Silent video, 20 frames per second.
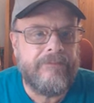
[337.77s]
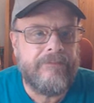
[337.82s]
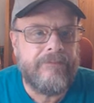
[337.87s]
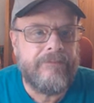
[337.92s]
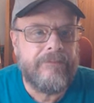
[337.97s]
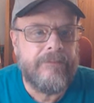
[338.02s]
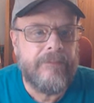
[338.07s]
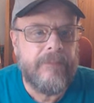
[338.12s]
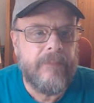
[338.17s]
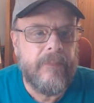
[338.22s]

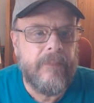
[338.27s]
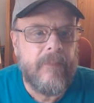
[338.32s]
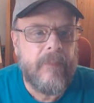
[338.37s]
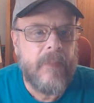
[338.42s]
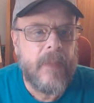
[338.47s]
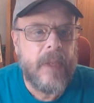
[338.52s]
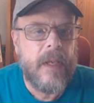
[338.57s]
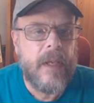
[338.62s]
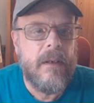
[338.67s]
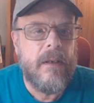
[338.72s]

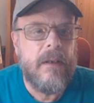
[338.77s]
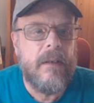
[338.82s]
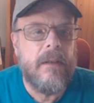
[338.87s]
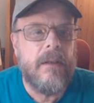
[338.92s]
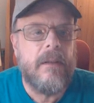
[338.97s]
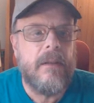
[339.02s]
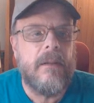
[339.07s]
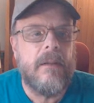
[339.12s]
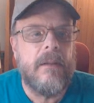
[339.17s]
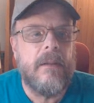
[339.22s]

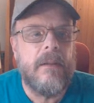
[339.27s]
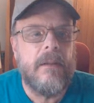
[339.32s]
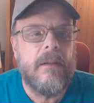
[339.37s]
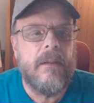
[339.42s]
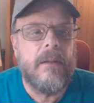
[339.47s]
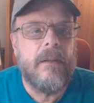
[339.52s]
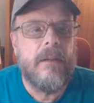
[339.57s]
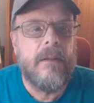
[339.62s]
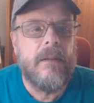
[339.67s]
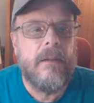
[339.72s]

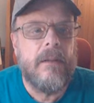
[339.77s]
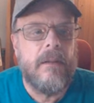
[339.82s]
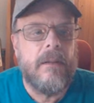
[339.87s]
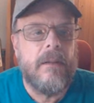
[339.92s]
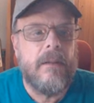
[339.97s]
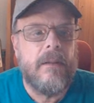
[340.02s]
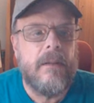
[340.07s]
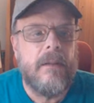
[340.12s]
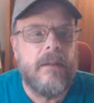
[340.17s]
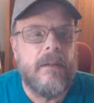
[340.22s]

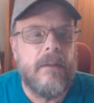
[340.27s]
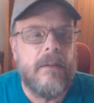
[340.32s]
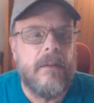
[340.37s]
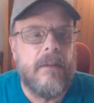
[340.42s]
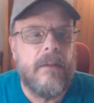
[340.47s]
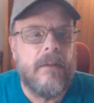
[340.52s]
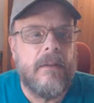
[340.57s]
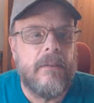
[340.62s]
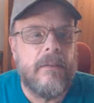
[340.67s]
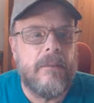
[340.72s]

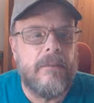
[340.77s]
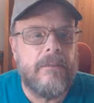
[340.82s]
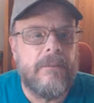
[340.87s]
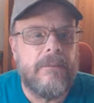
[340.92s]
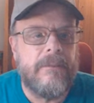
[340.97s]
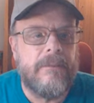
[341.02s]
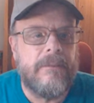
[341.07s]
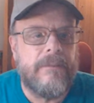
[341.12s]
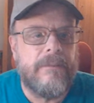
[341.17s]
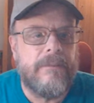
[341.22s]

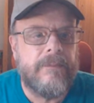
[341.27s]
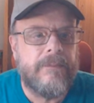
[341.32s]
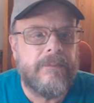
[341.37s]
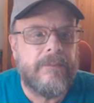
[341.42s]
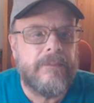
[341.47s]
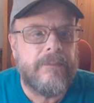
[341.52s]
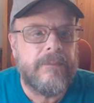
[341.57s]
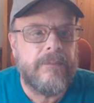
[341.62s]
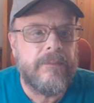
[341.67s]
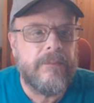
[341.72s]

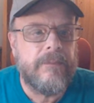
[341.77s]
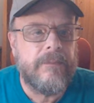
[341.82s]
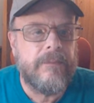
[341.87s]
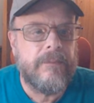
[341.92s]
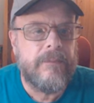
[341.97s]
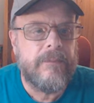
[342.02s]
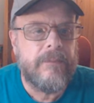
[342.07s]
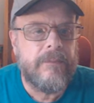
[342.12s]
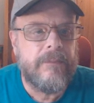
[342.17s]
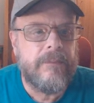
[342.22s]

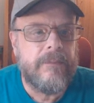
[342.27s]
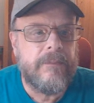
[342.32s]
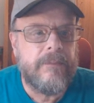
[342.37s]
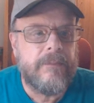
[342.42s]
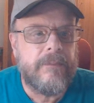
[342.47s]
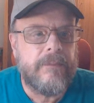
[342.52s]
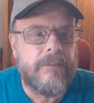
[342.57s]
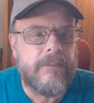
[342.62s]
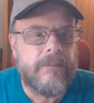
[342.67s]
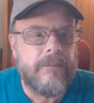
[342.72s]

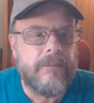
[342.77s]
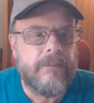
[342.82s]
[no speech]